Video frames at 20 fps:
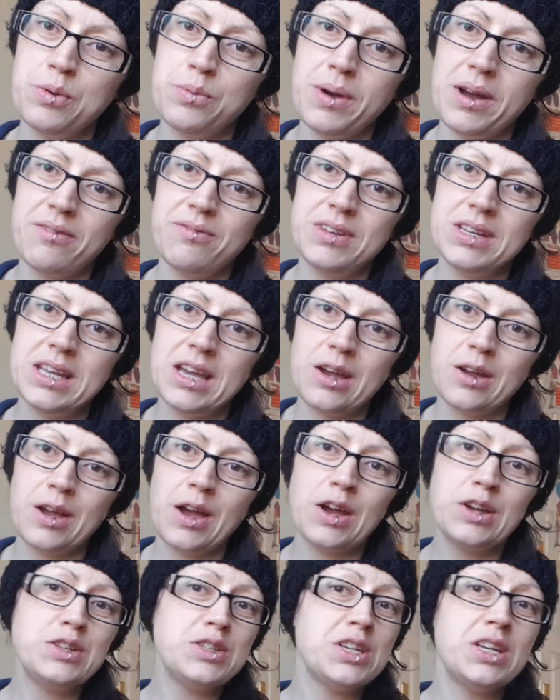about video
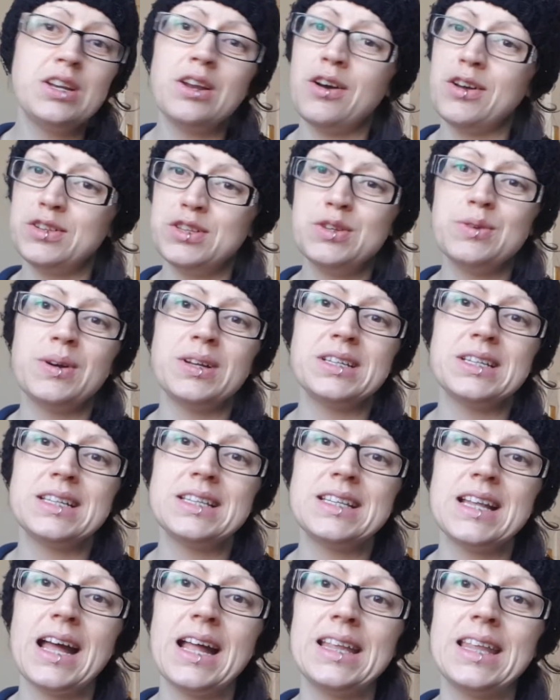coaching, I do
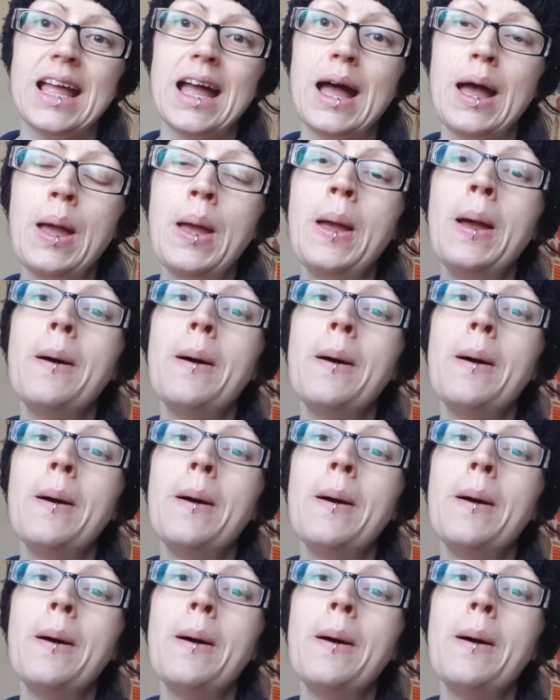understand that.